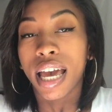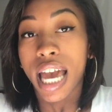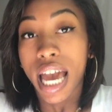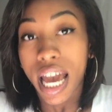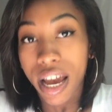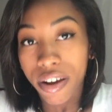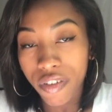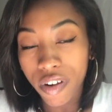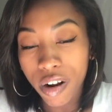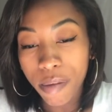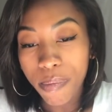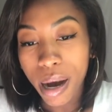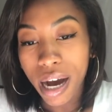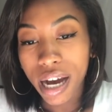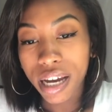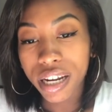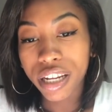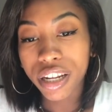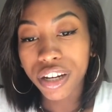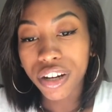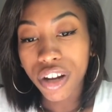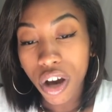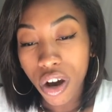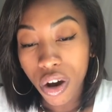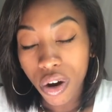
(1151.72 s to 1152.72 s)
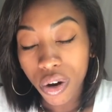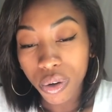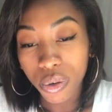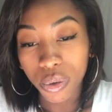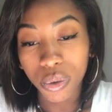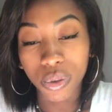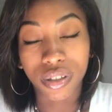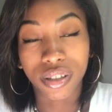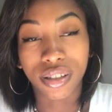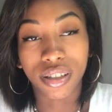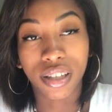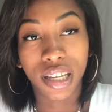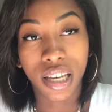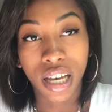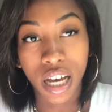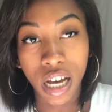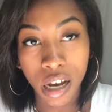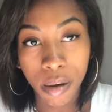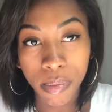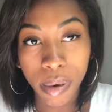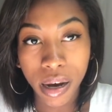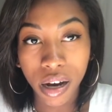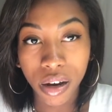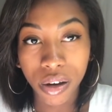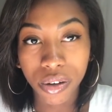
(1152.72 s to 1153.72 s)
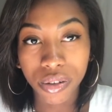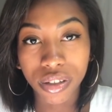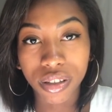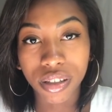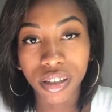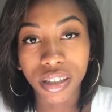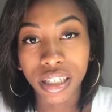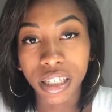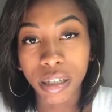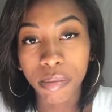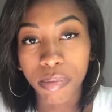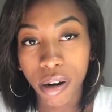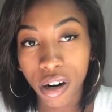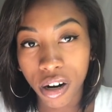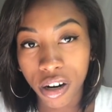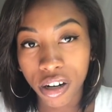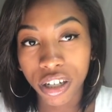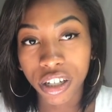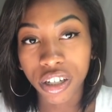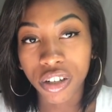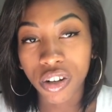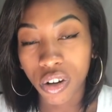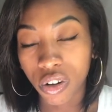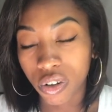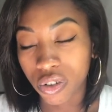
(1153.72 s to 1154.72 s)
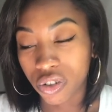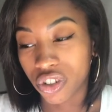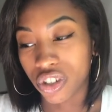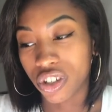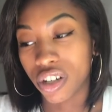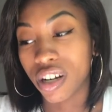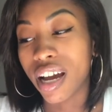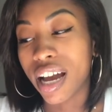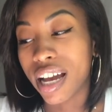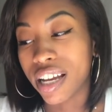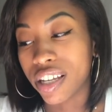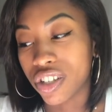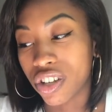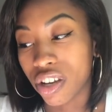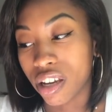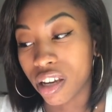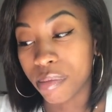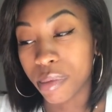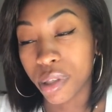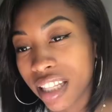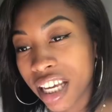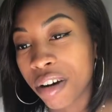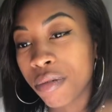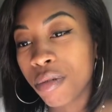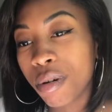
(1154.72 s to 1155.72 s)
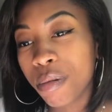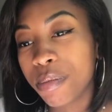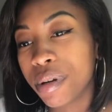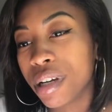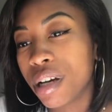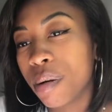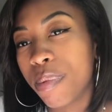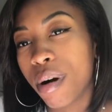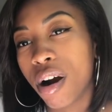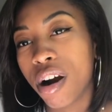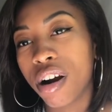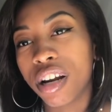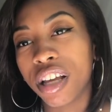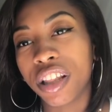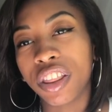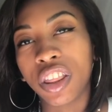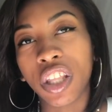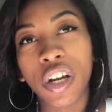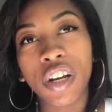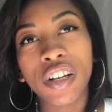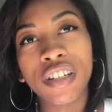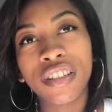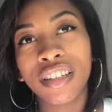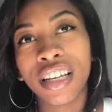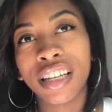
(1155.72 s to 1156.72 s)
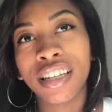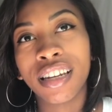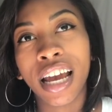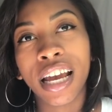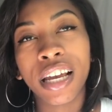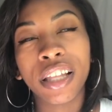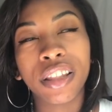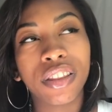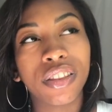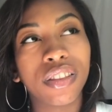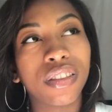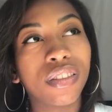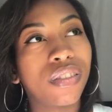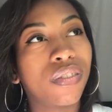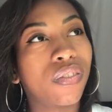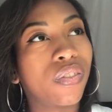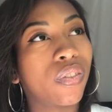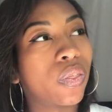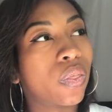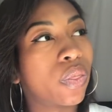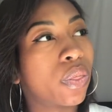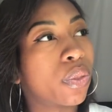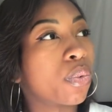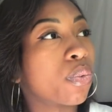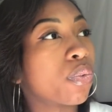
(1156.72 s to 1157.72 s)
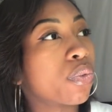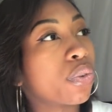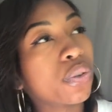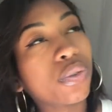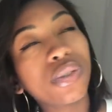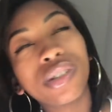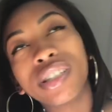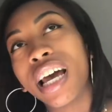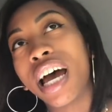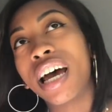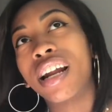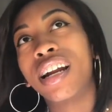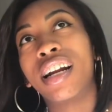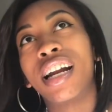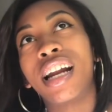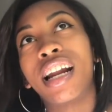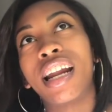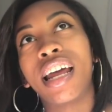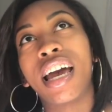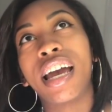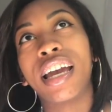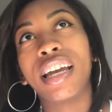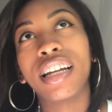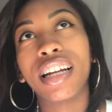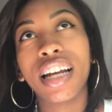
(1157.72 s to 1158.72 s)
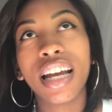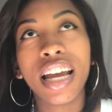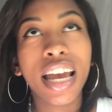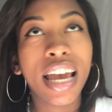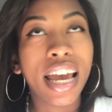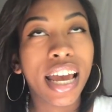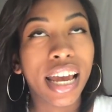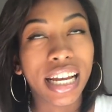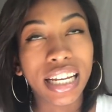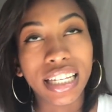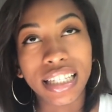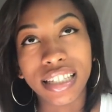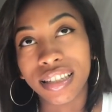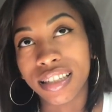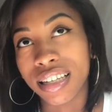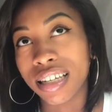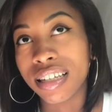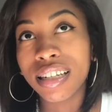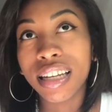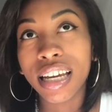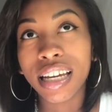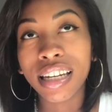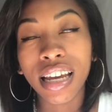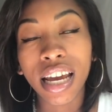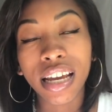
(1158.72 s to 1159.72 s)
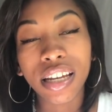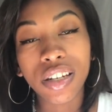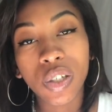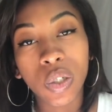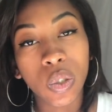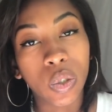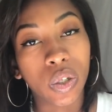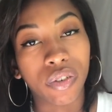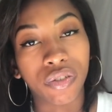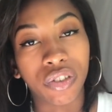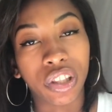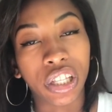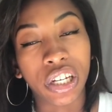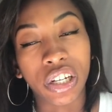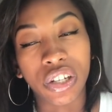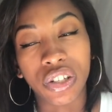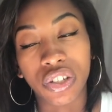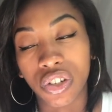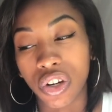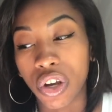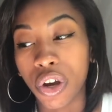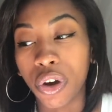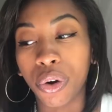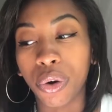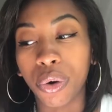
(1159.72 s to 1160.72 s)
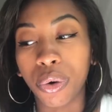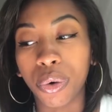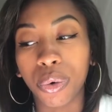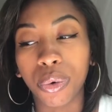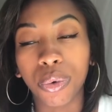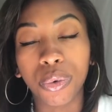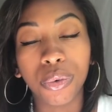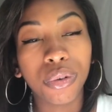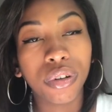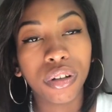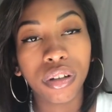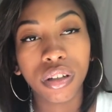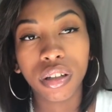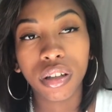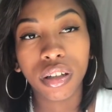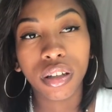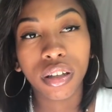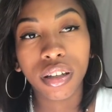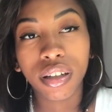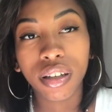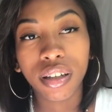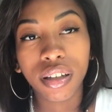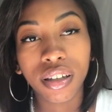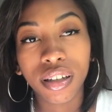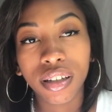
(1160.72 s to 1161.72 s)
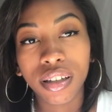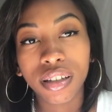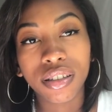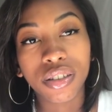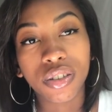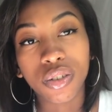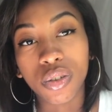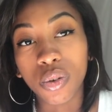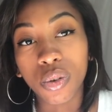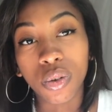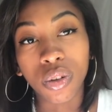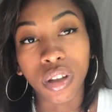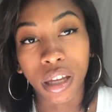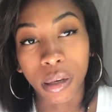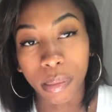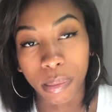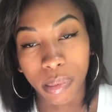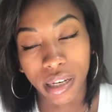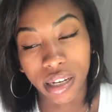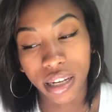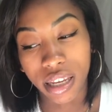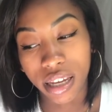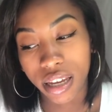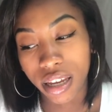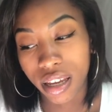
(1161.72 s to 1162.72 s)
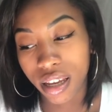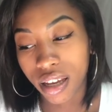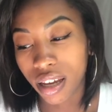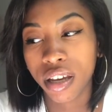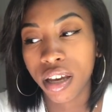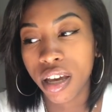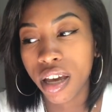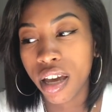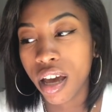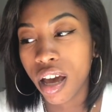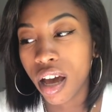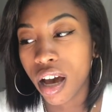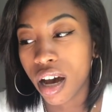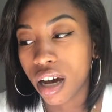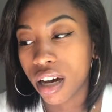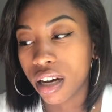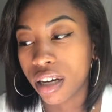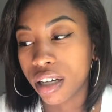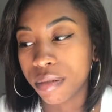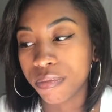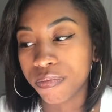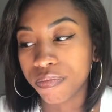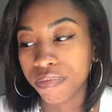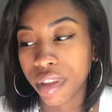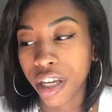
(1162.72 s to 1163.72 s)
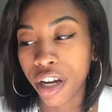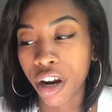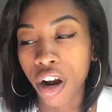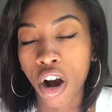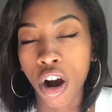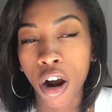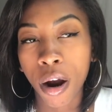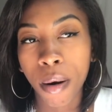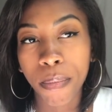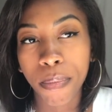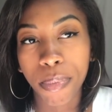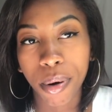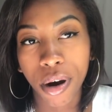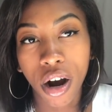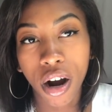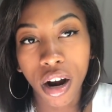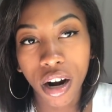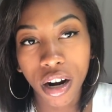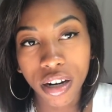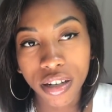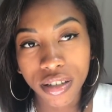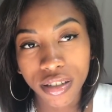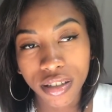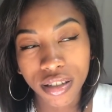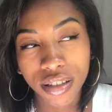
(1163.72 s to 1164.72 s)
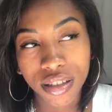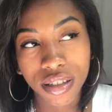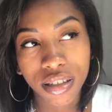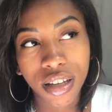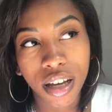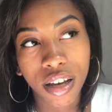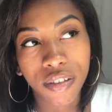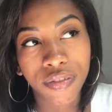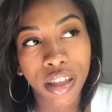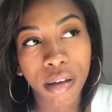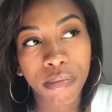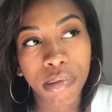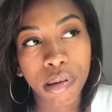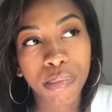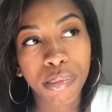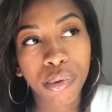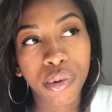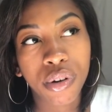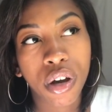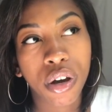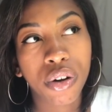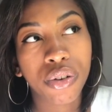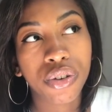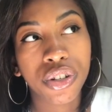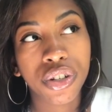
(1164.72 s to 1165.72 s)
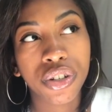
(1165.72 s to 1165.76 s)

everybody knows about the party culture at JMU. There will be a party Thursday night through Saturday night and Sunday night too if there's no school on Monday. Um, there are bars and stuff that people go